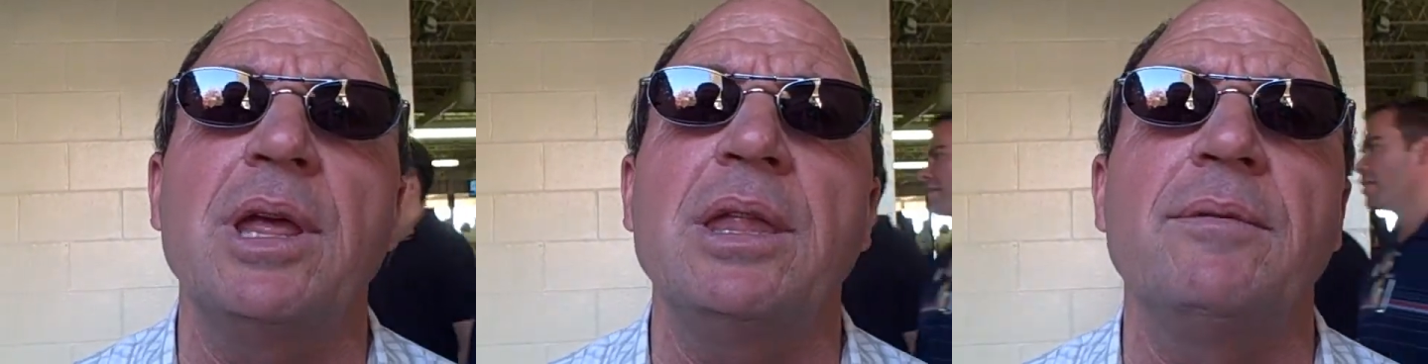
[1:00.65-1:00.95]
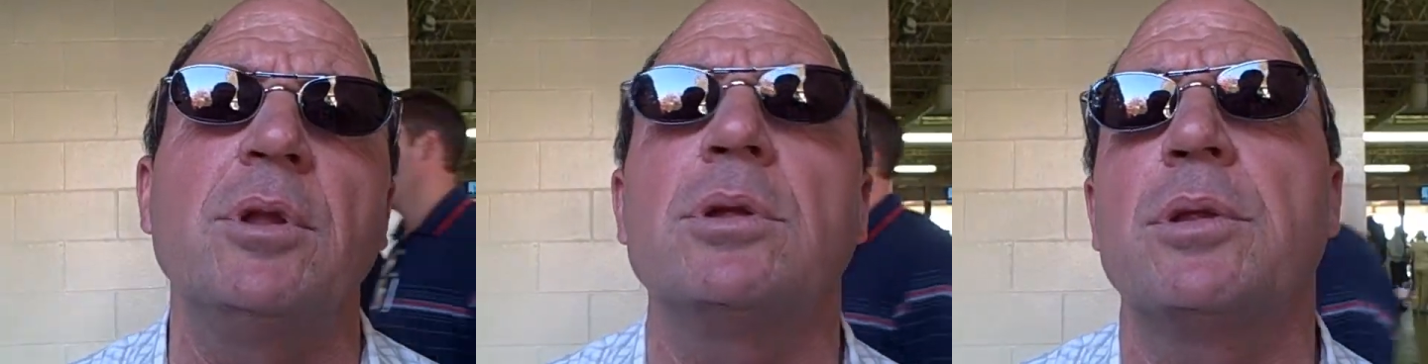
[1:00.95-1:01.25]
I
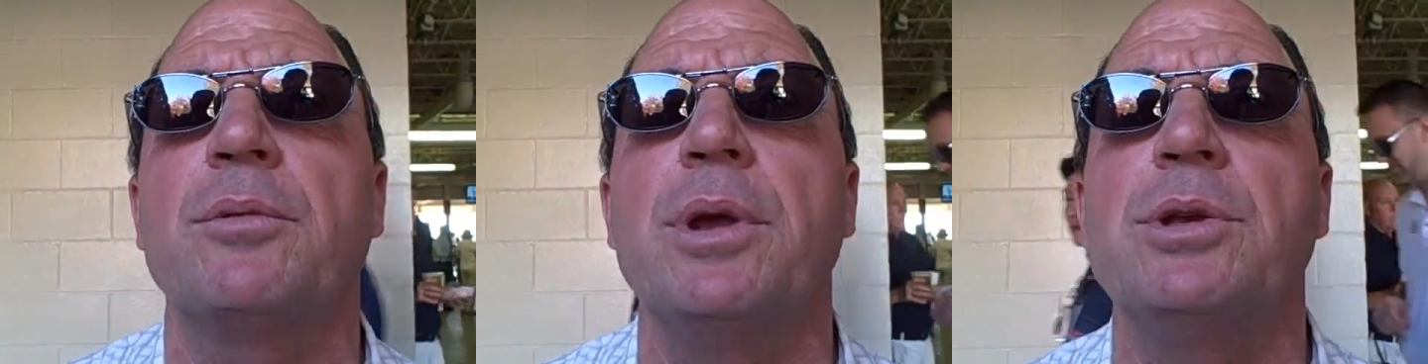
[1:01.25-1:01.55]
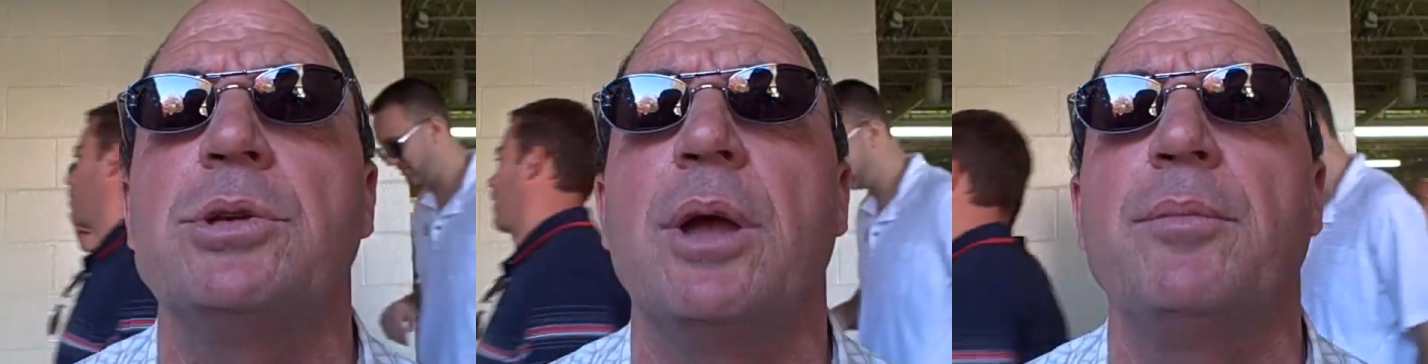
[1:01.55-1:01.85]
never looked at the
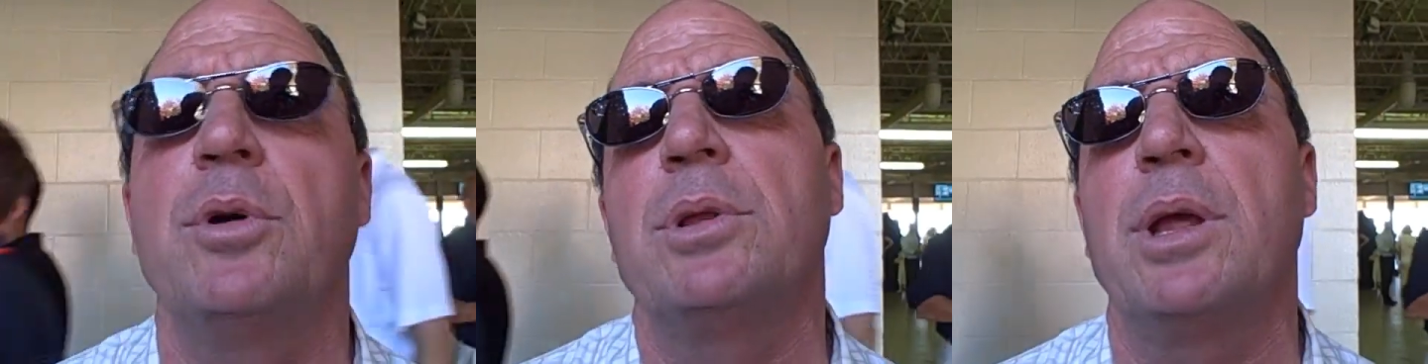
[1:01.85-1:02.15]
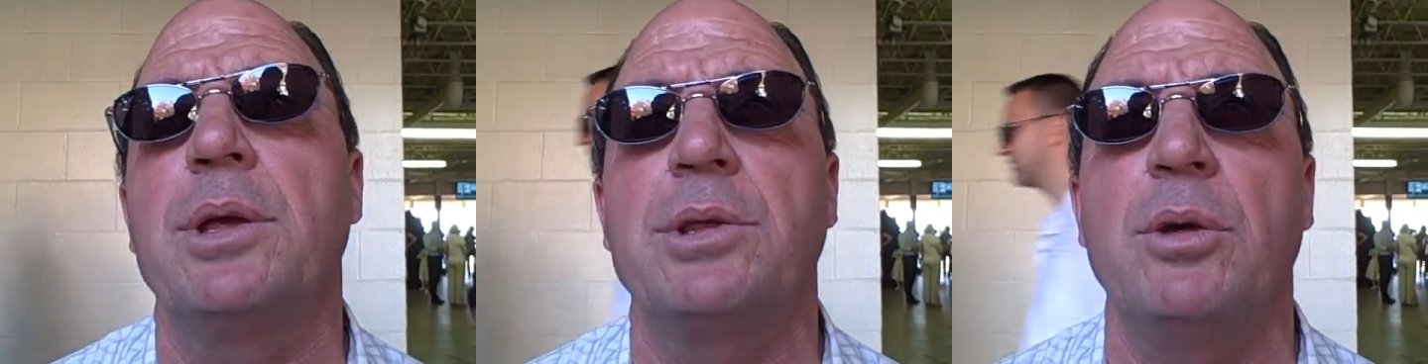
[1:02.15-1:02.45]
race But
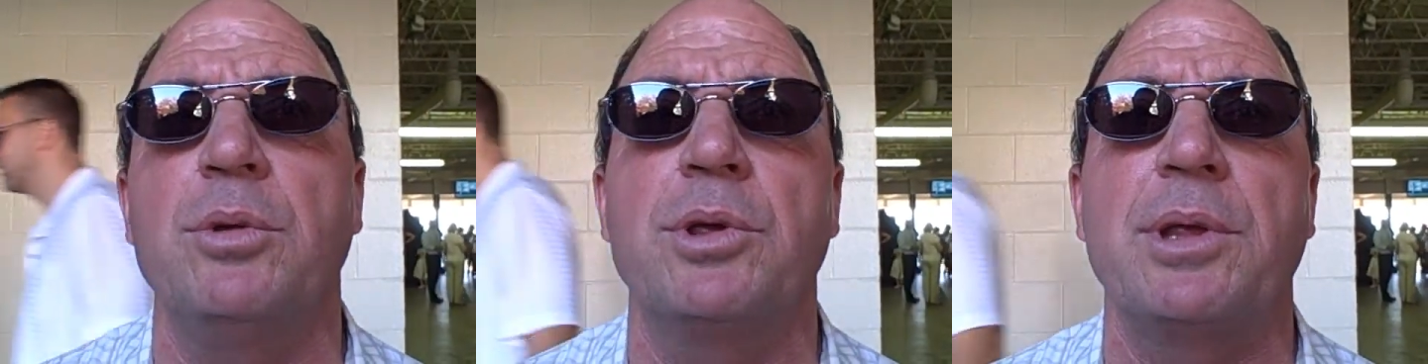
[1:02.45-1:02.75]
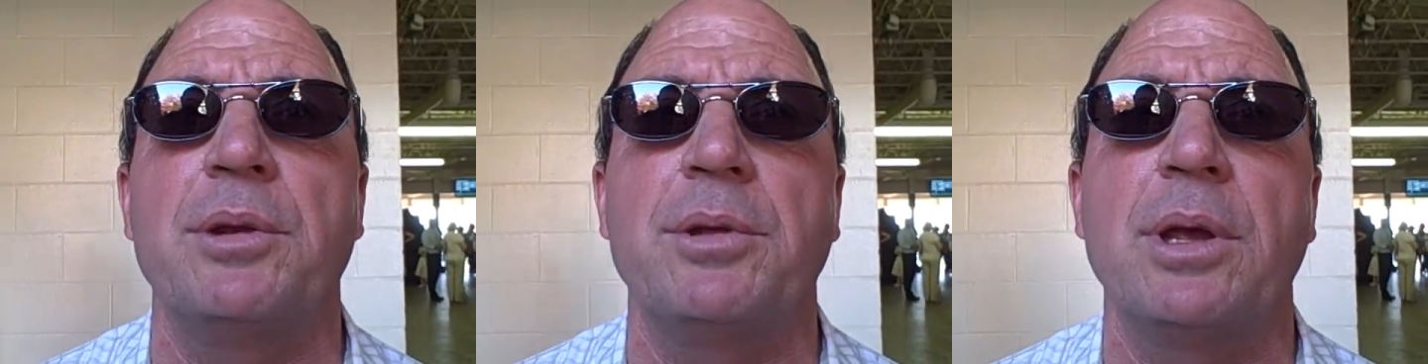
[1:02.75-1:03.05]
Like I said, we
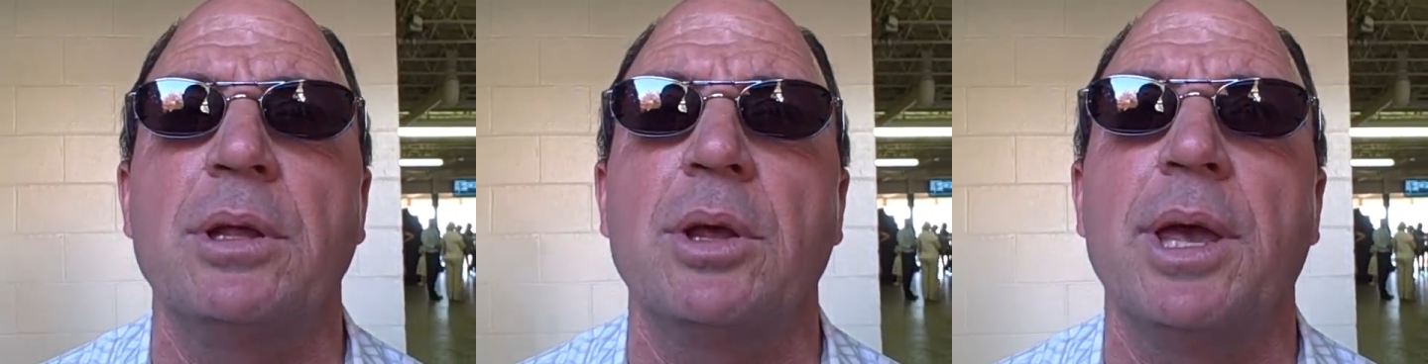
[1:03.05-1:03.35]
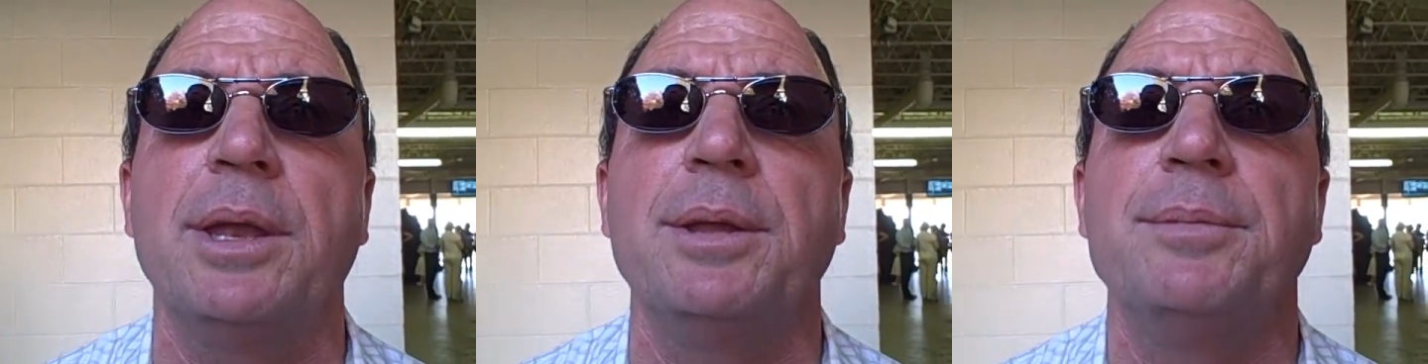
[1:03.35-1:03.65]
just under take a look at